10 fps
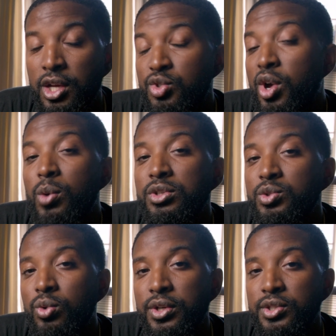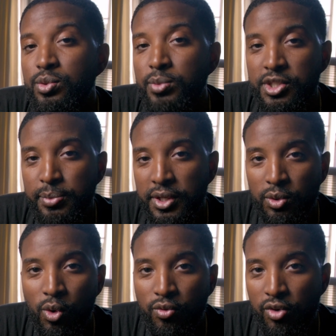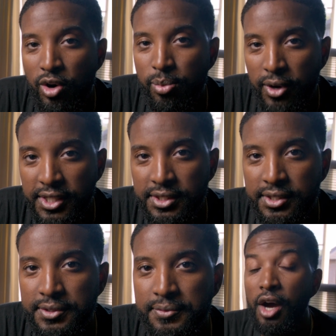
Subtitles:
So I wasn't worried too much about the overall price.